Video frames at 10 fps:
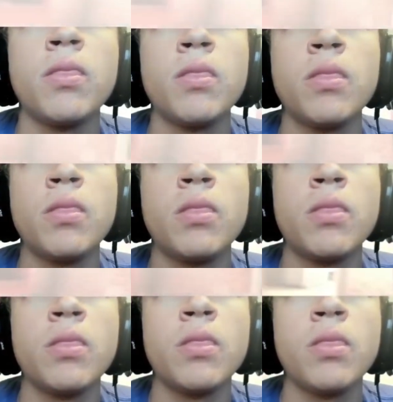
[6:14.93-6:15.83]

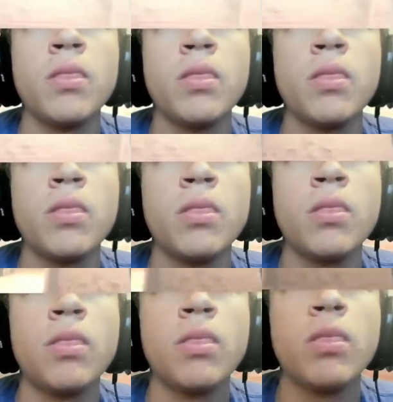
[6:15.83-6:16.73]

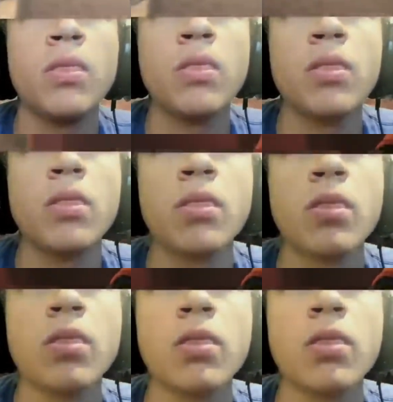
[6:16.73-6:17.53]
Nothing is said.